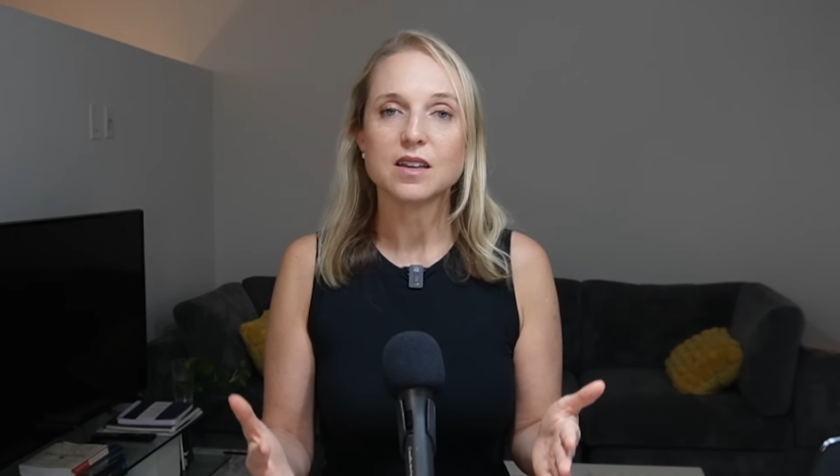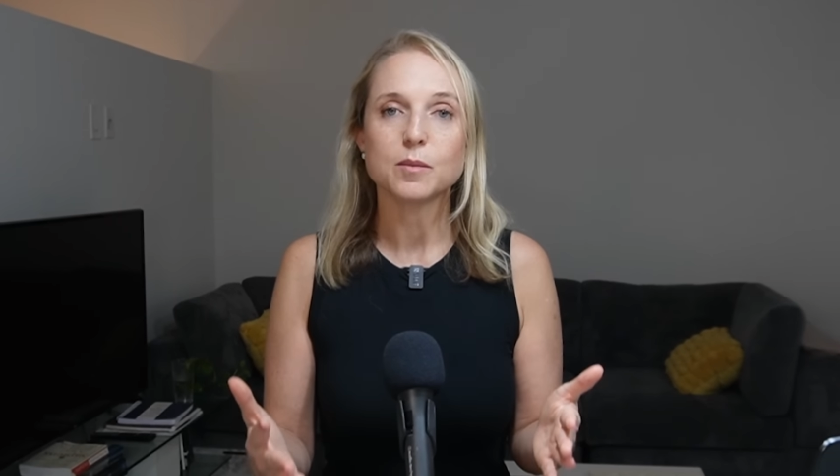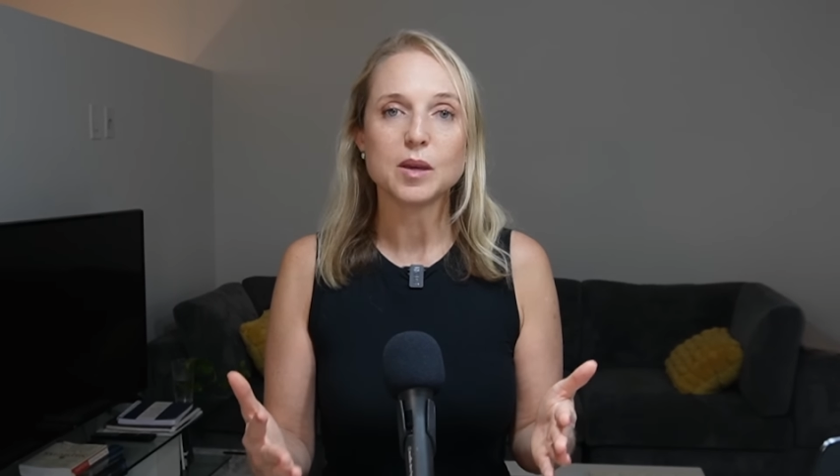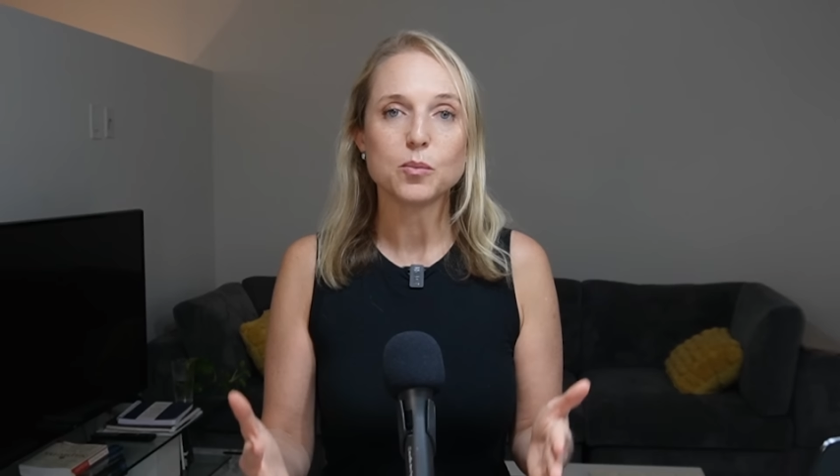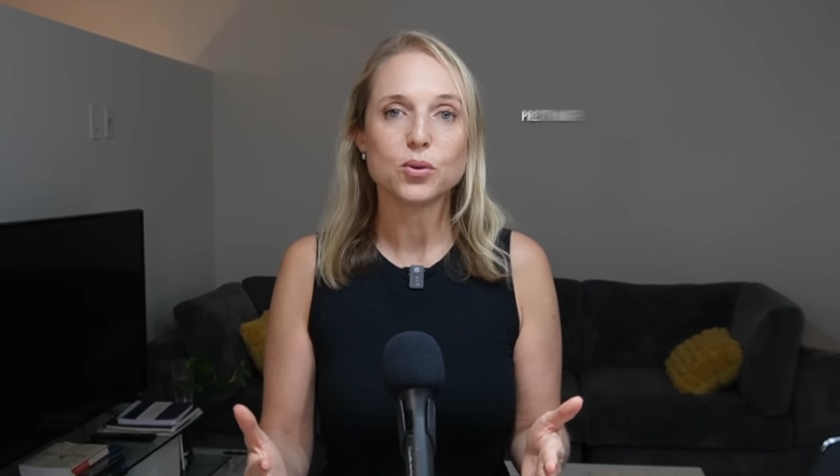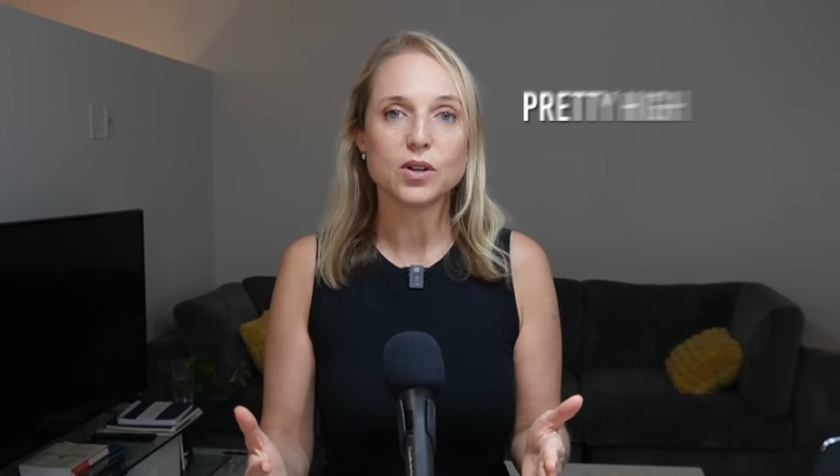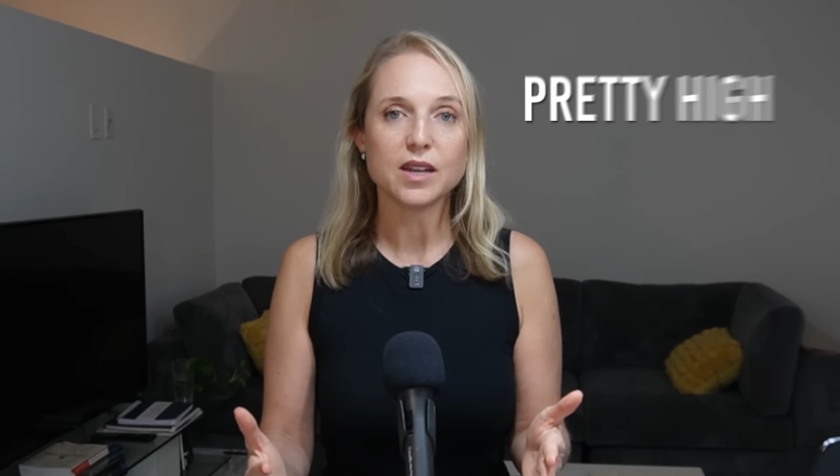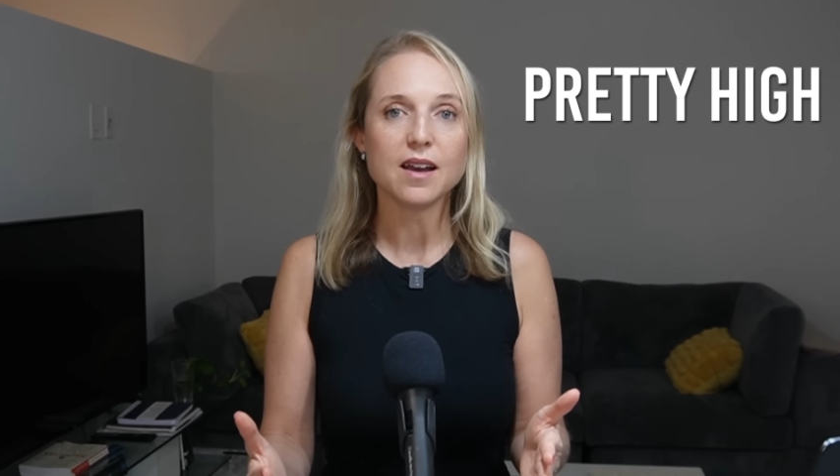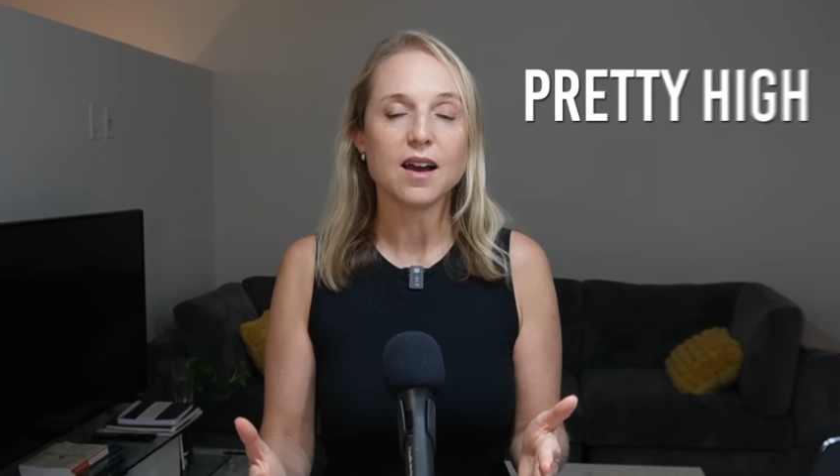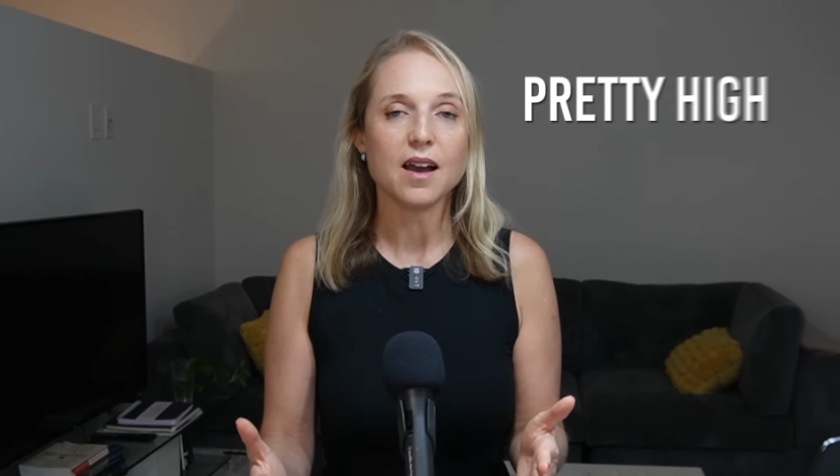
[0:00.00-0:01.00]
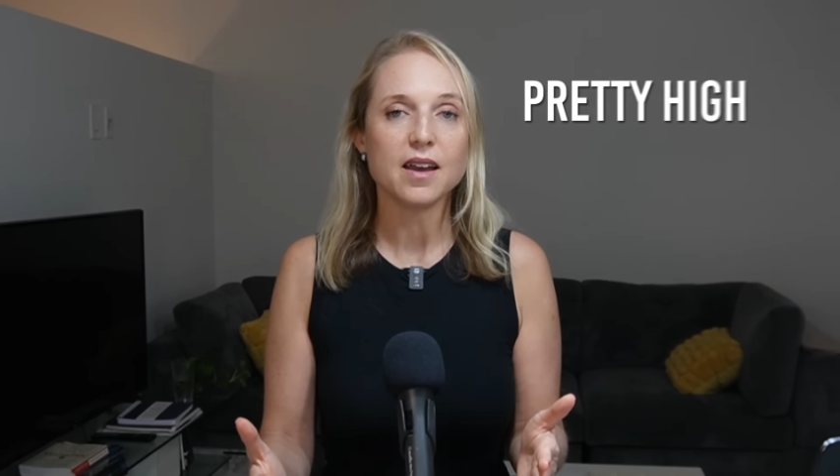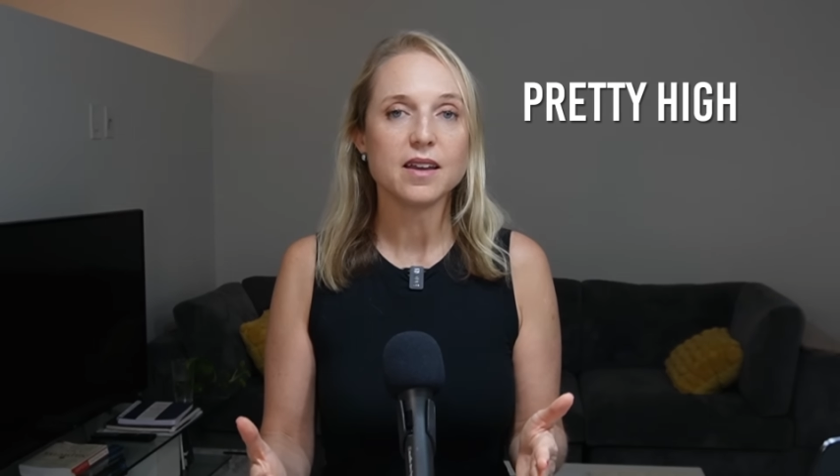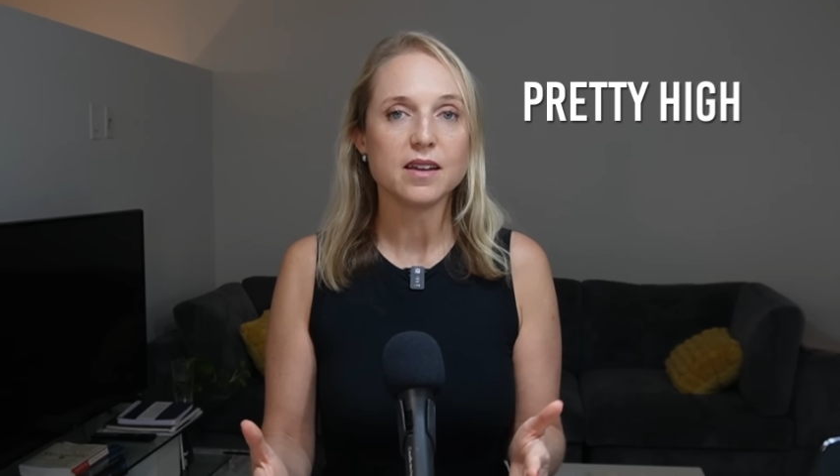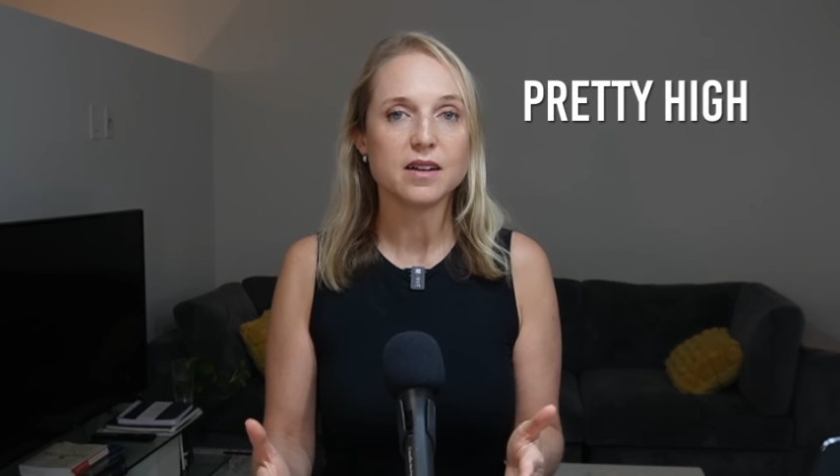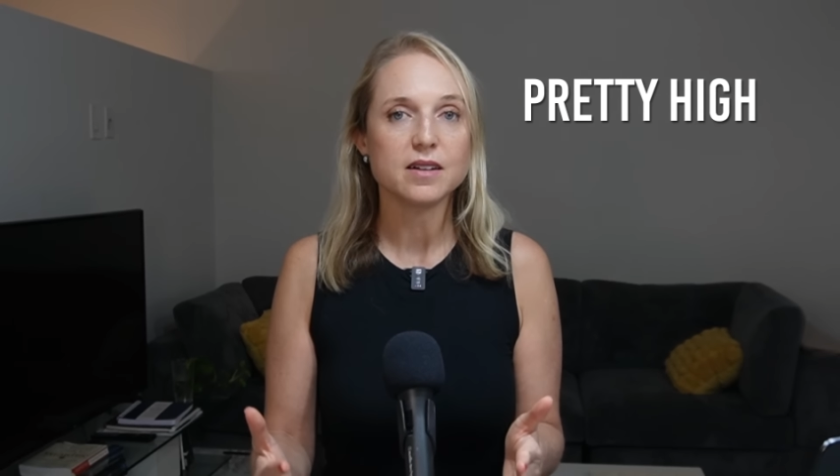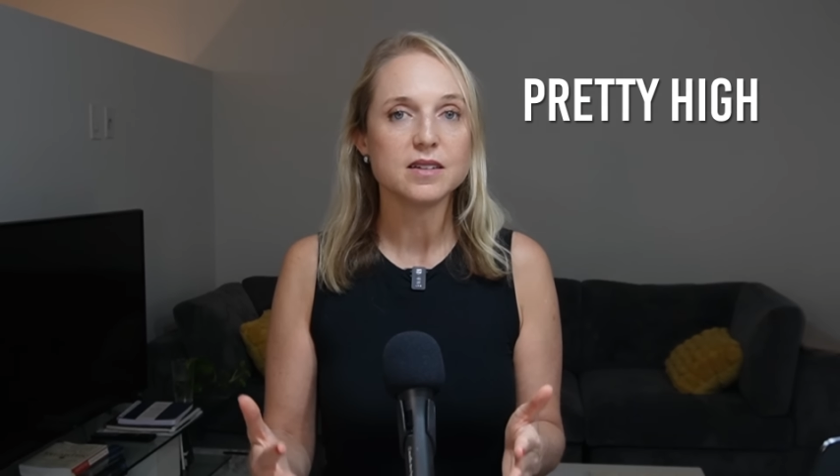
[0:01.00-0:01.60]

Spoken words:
can be pretty high here,